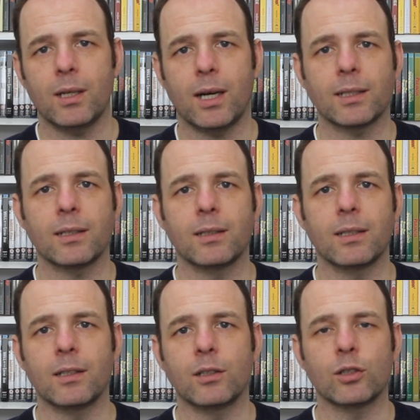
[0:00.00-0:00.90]
And
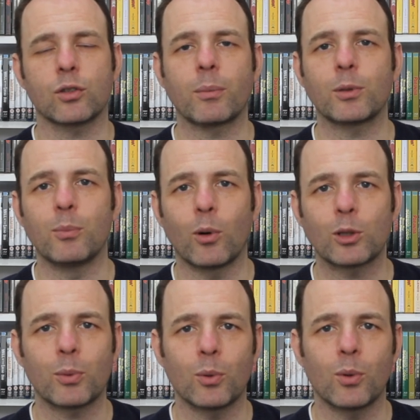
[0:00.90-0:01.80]
in the description
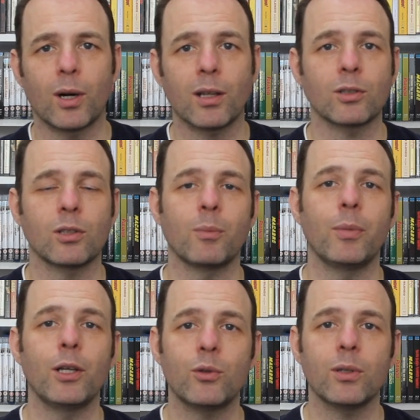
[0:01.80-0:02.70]
box below are links to the
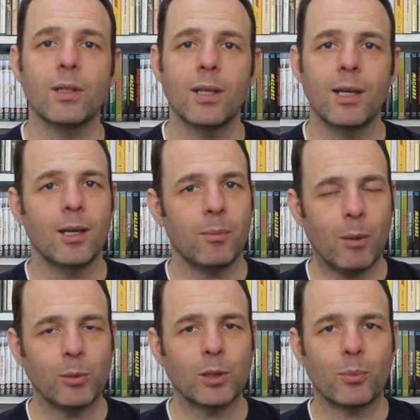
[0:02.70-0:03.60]
Patreon,
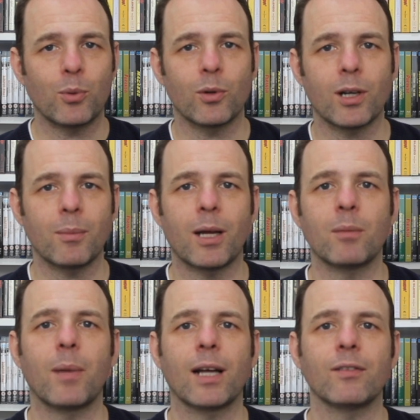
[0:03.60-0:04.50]
membership program,
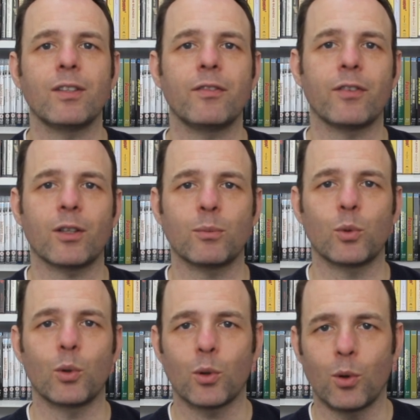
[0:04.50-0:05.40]
and
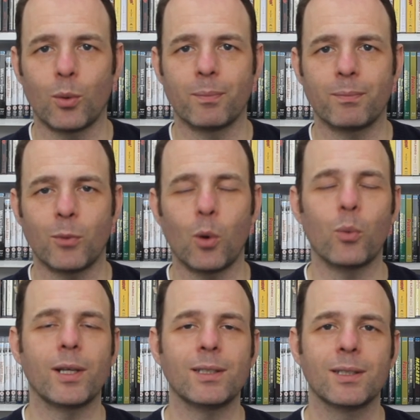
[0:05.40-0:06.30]
manvfilm.com.
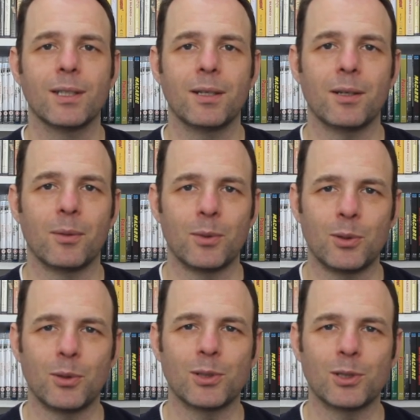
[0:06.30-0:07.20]
Always in
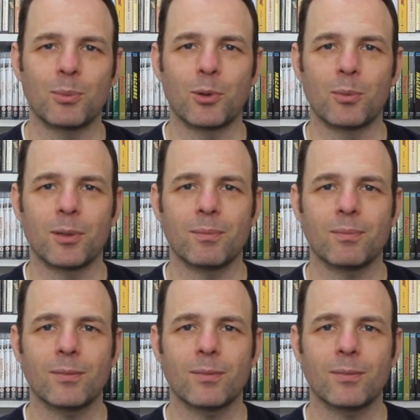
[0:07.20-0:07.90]
which you can support me.